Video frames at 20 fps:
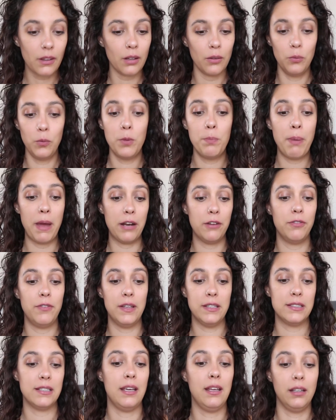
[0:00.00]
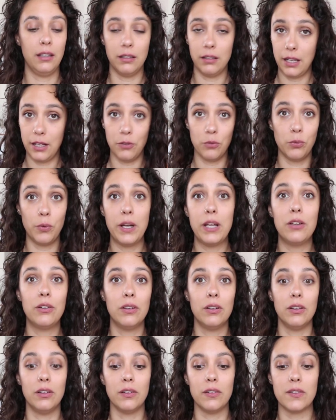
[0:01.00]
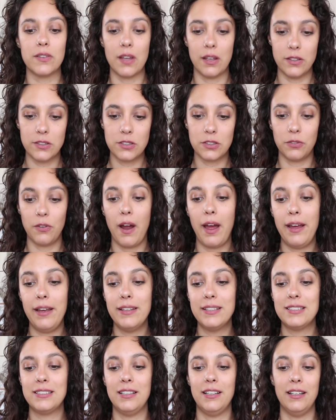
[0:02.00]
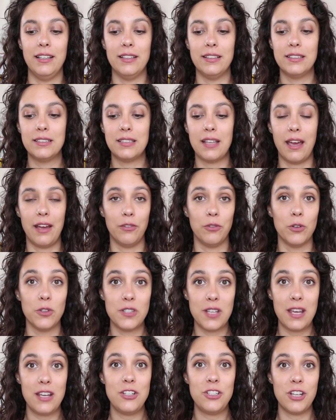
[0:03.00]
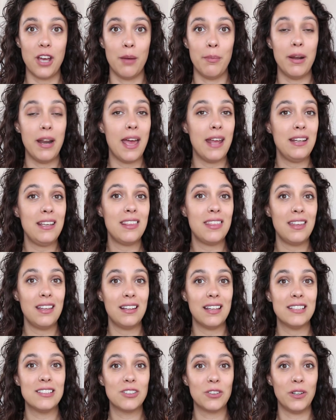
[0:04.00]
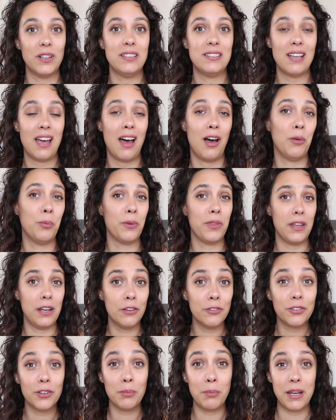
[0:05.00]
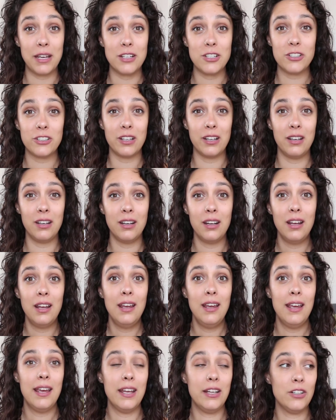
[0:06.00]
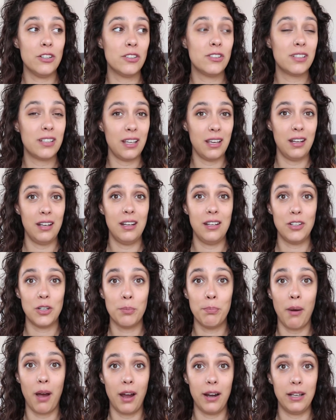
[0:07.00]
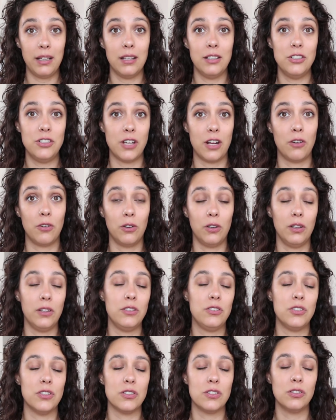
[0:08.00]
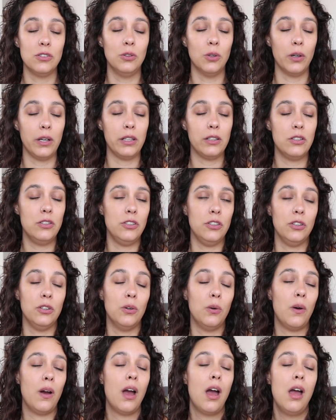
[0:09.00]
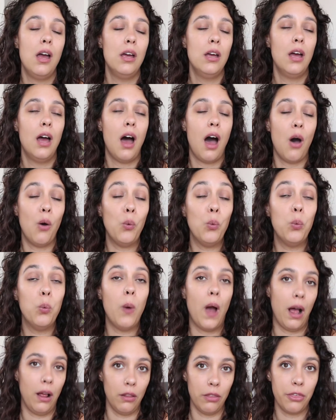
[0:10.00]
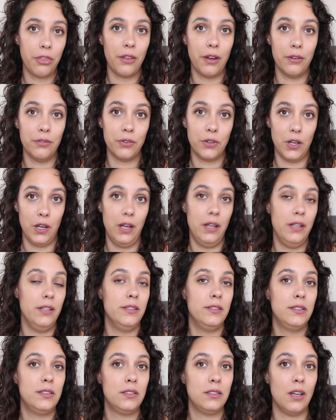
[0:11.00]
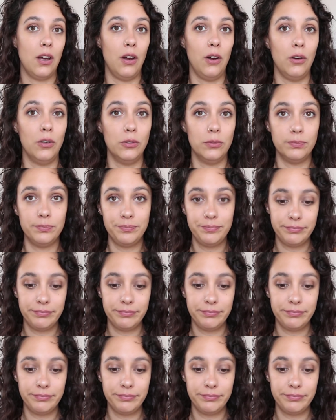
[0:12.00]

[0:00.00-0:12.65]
with benefits in wrinkles and psoriasis and rosacea, but anything that's going to help with inflammation in your skin, in your body in general, is just going to do a wealth of good. So